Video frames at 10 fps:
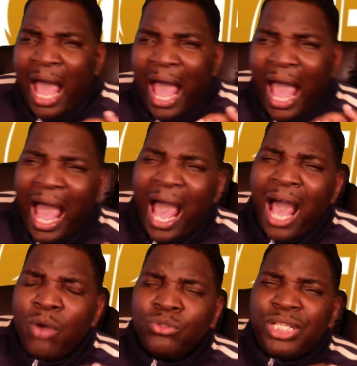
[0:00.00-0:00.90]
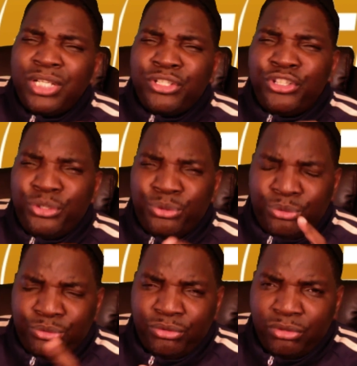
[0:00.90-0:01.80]
How did you
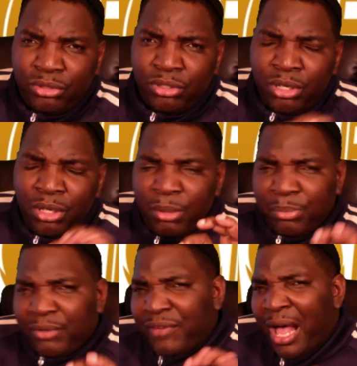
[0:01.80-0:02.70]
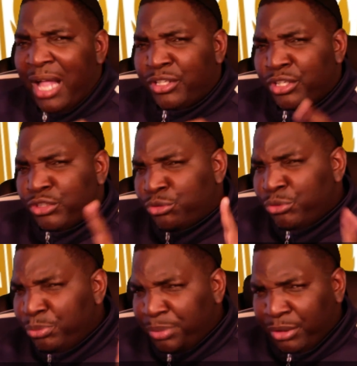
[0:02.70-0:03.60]
provide your
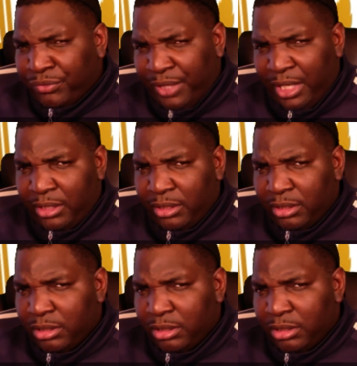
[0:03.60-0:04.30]
true birth date,